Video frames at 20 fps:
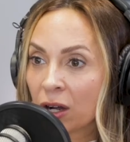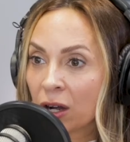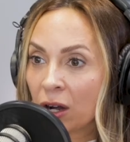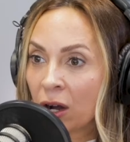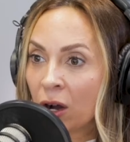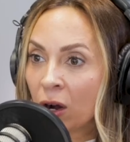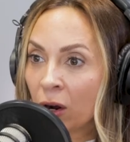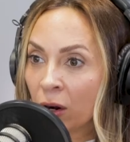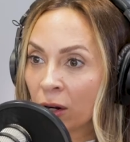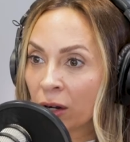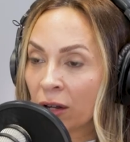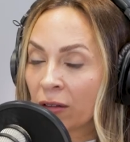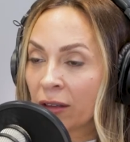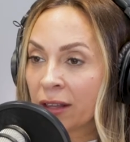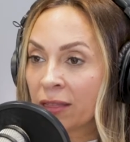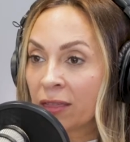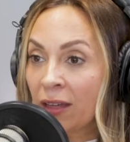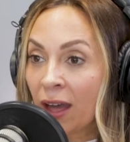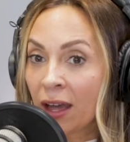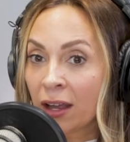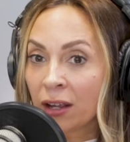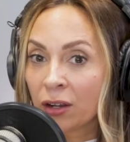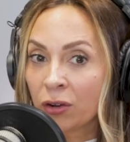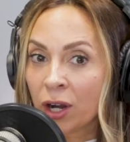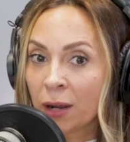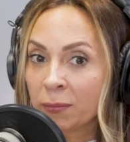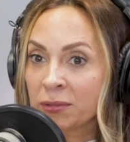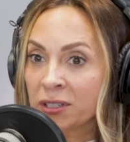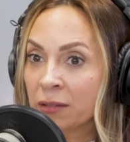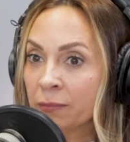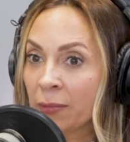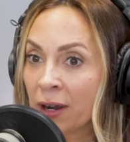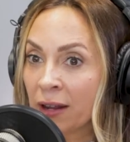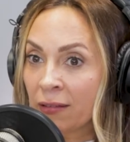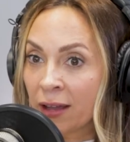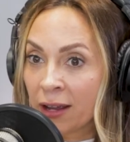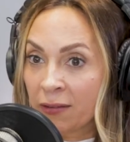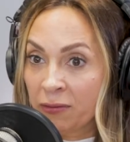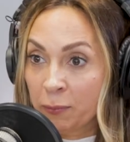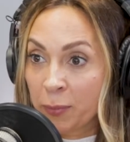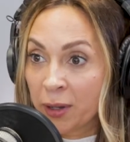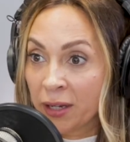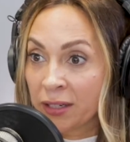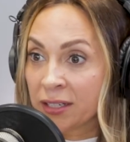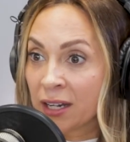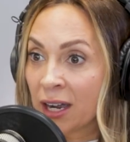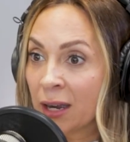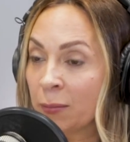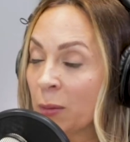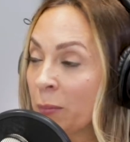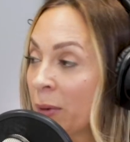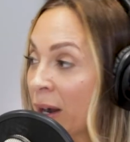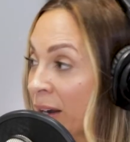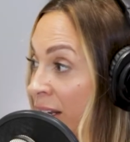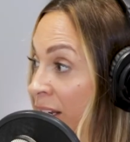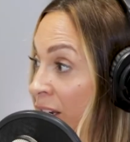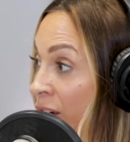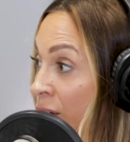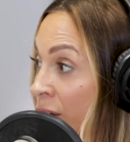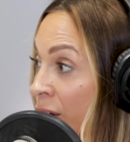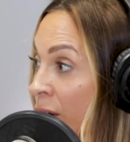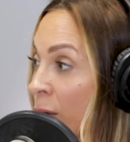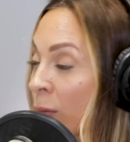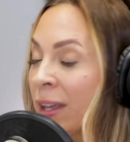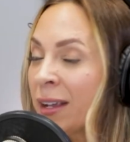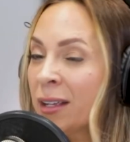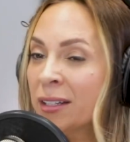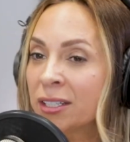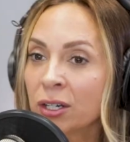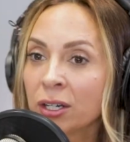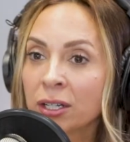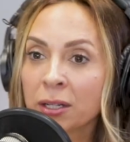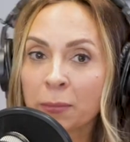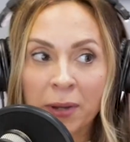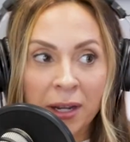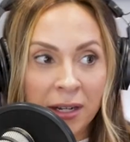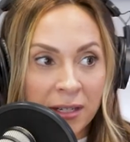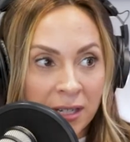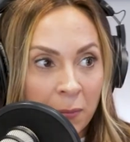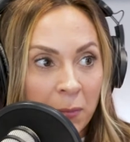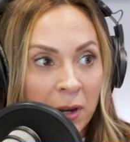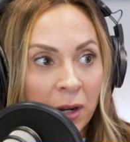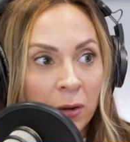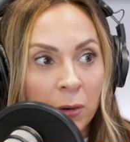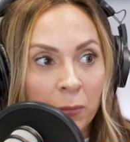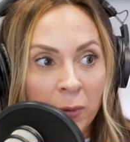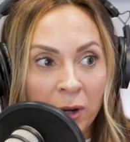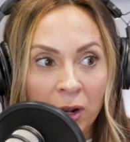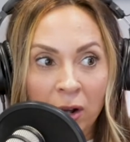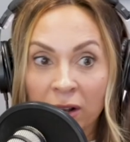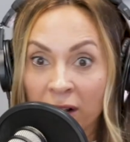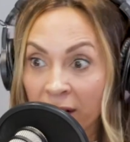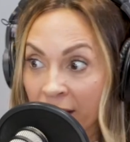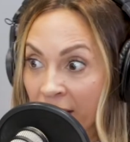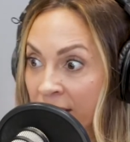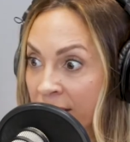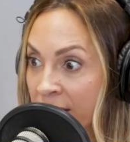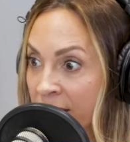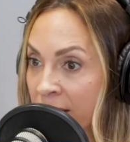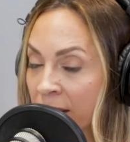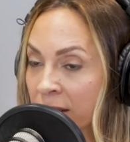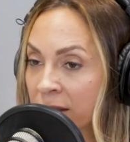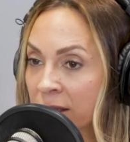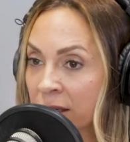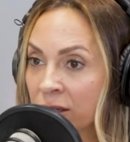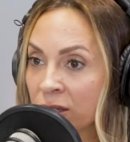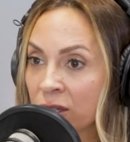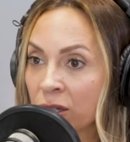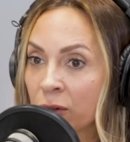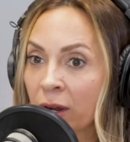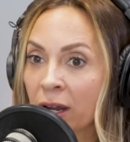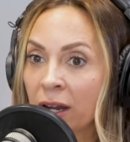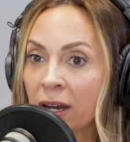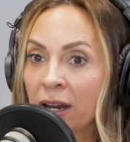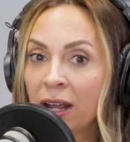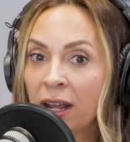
hard. Like that crept in my life big time about a year ago, like during the pandemic when we all got kind of sucked into it.